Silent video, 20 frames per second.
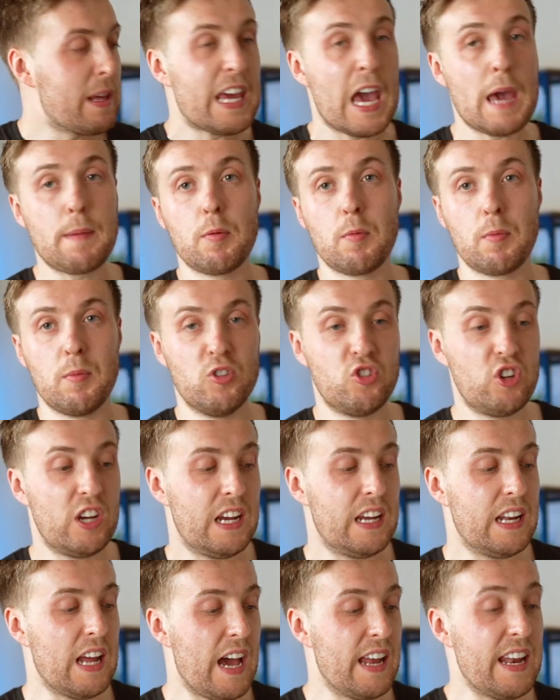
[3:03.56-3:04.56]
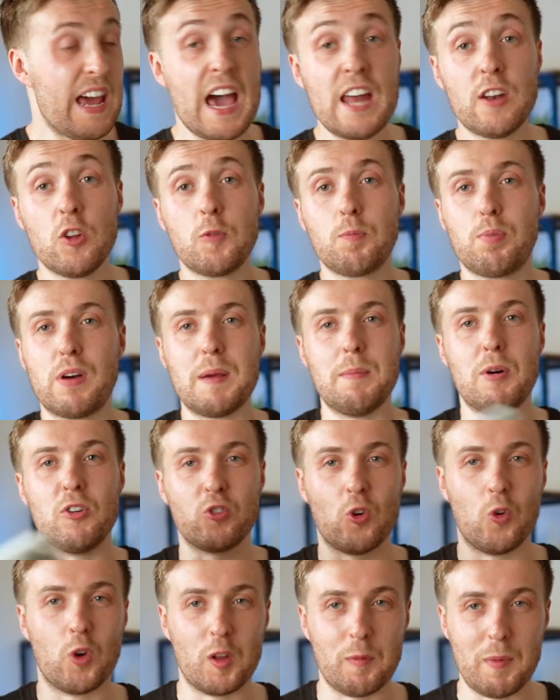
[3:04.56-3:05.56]
capable machine and handles pretty
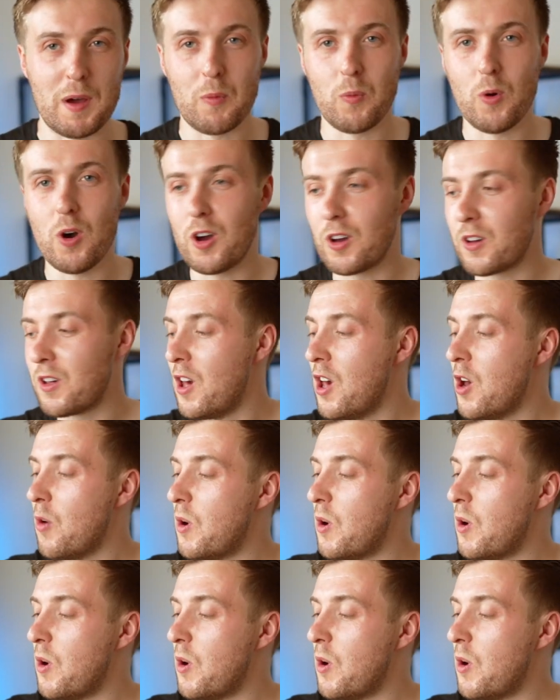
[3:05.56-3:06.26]
much all of my work,